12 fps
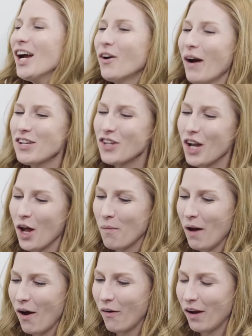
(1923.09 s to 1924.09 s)
kidding. Question
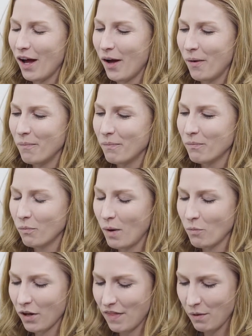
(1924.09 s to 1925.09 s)
about
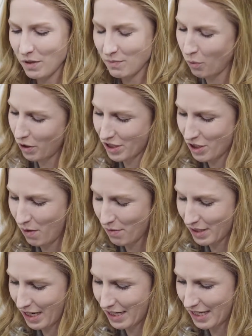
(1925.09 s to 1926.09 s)
one more thing with sports too. I
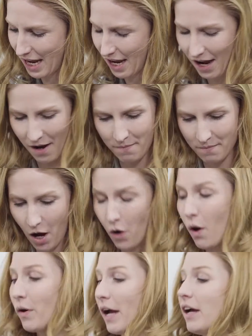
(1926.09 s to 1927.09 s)
was going to say.
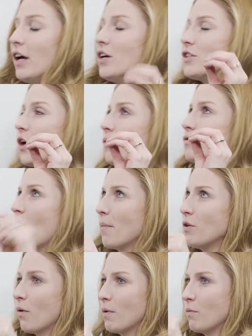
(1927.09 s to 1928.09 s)
Okay. So
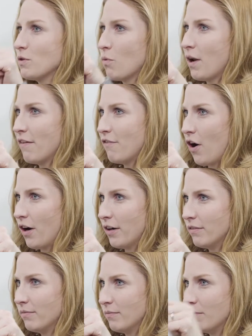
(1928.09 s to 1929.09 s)
Tommy Norman was one of
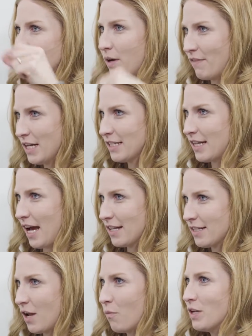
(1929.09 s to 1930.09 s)
our previous
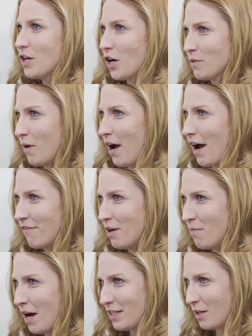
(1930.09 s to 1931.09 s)
guests, and we talked about having a
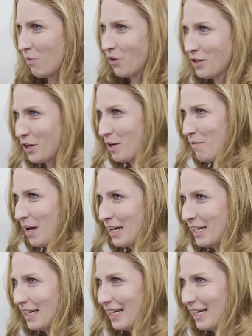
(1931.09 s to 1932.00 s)
basketball tournament